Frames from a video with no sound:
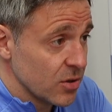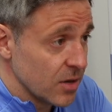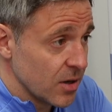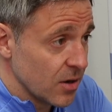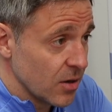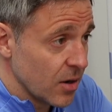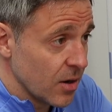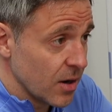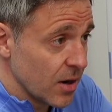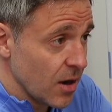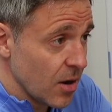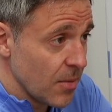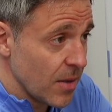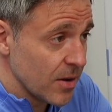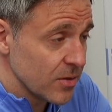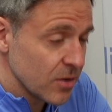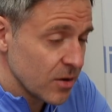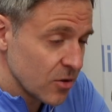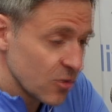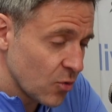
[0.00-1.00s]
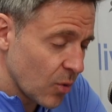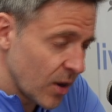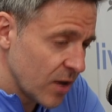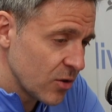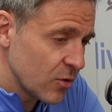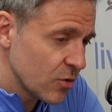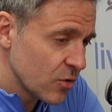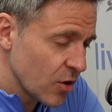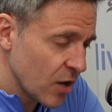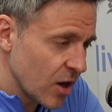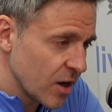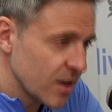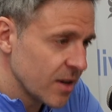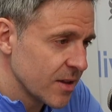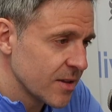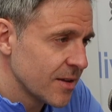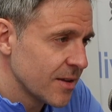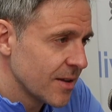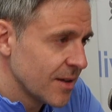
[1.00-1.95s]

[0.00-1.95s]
that are going to come out and trying to target